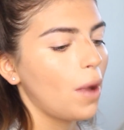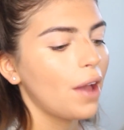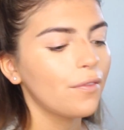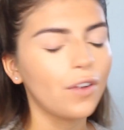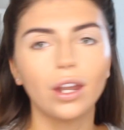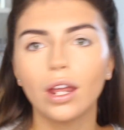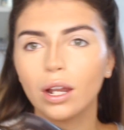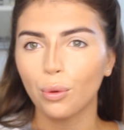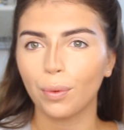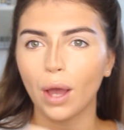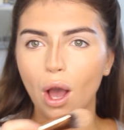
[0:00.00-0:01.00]
might find it a
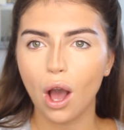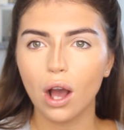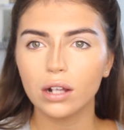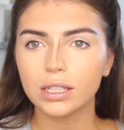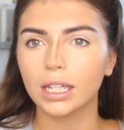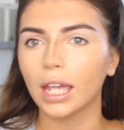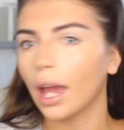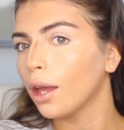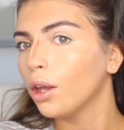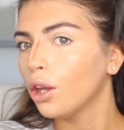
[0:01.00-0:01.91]
little bit hard to get